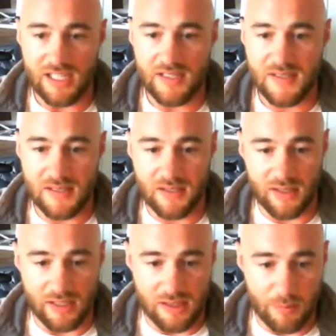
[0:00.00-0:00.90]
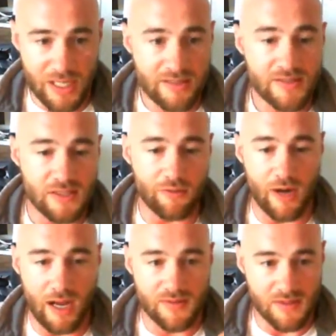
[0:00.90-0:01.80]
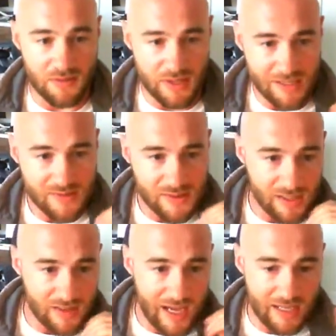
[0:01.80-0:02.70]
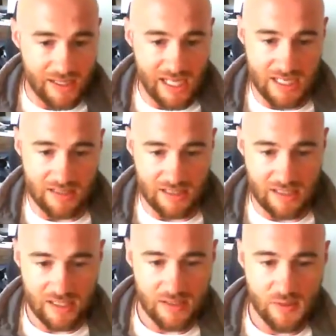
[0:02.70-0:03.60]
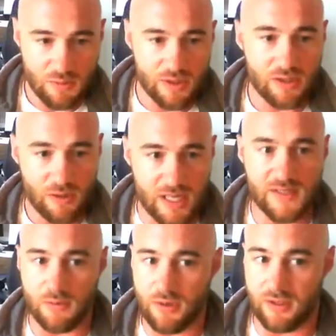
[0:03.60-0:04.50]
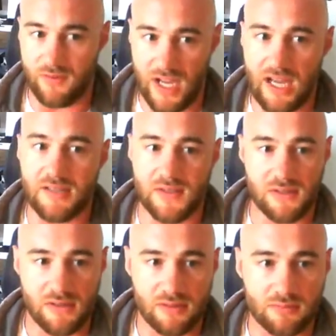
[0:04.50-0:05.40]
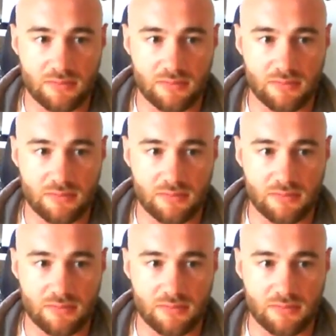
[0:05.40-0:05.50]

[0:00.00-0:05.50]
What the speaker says: gets into like dependency graphs and things like that. And it gets really crazy really fast.